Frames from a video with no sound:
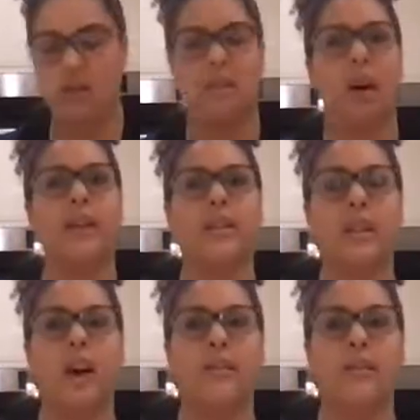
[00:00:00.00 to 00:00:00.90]
Right, so
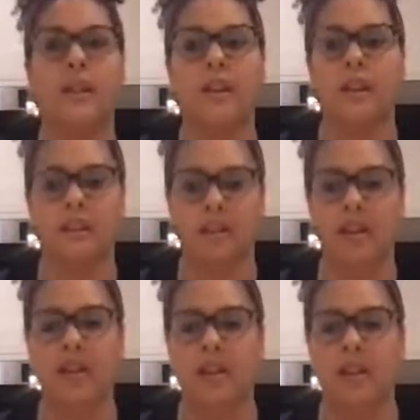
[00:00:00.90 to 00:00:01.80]
the oven
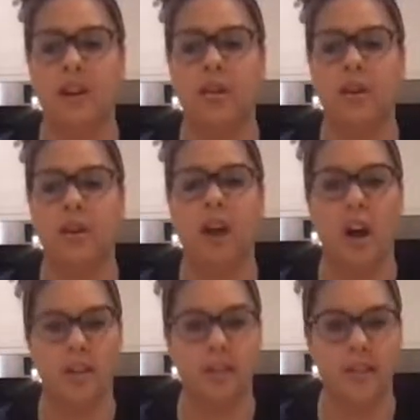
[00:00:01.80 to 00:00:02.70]
needs to go on
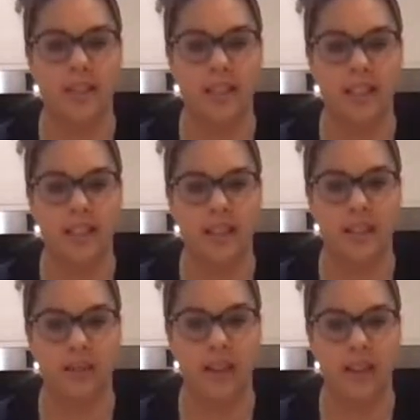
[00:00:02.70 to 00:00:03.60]
160
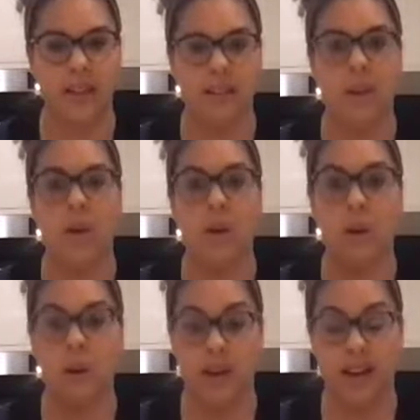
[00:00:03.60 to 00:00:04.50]
degrees
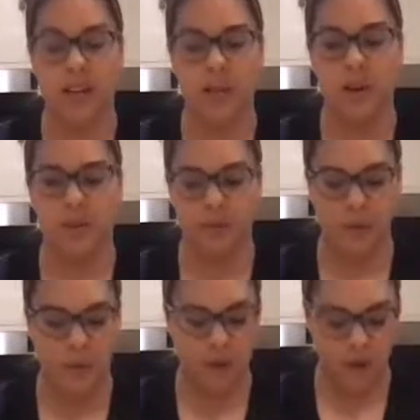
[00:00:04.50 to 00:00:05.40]
or gas mark
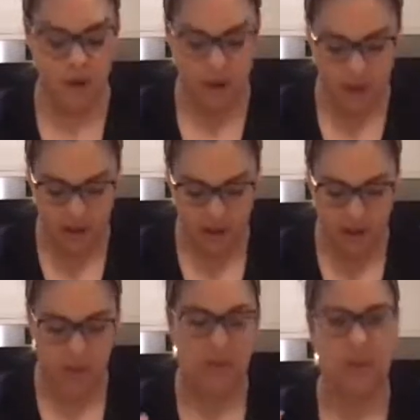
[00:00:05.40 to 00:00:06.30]
4. So
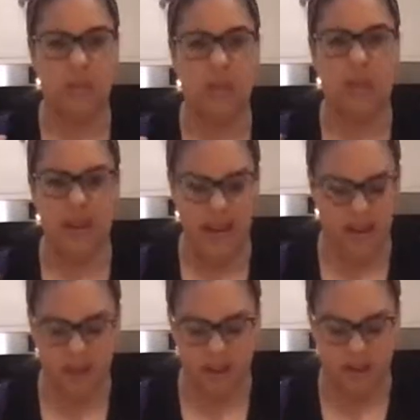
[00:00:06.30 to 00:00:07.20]
I'm just going to wipe my
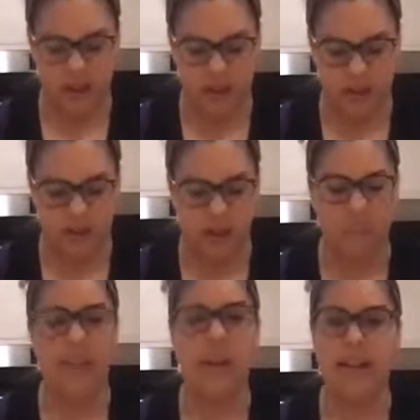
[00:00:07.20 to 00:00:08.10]
hands because I've got egg on
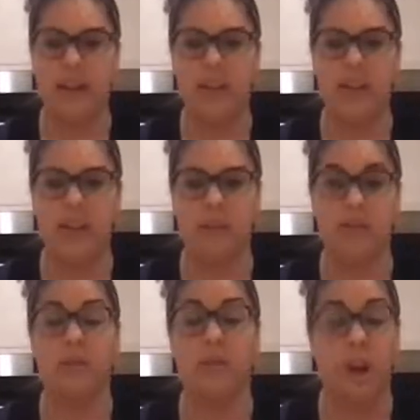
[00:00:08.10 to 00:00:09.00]
them. And then I'll put the oven
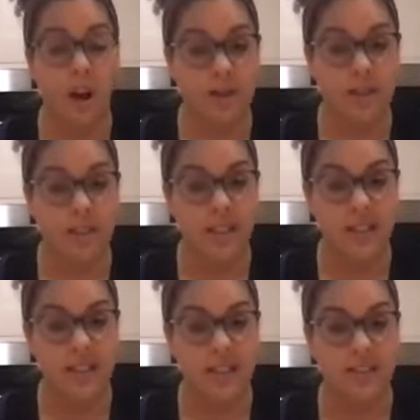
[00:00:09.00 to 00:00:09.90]
onto
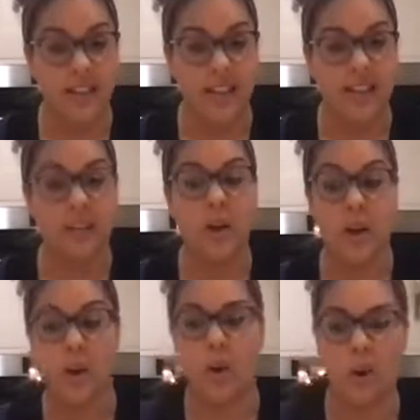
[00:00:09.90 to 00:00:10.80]
160 degrees
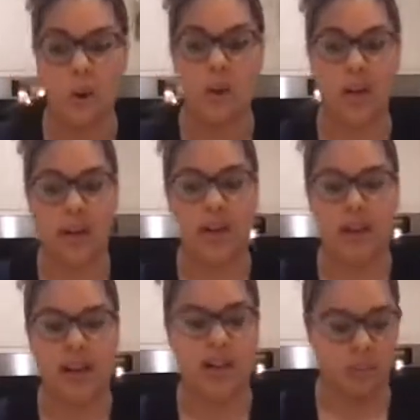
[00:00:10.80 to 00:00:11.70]
or
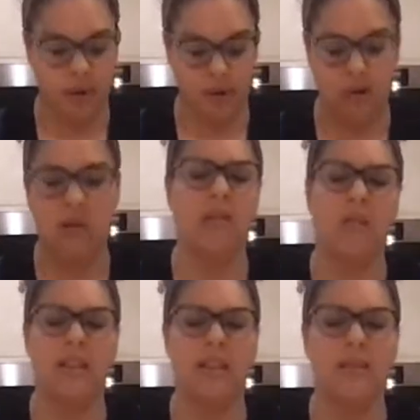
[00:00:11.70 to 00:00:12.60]
gas mark,
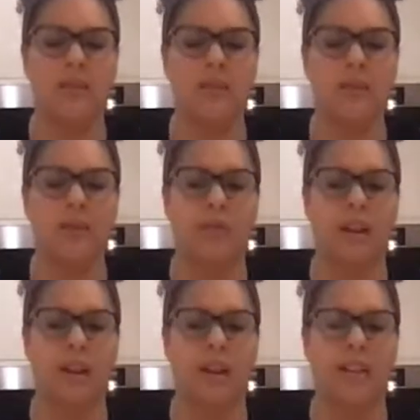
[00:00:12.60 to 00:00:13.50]
should I say 4 or 3?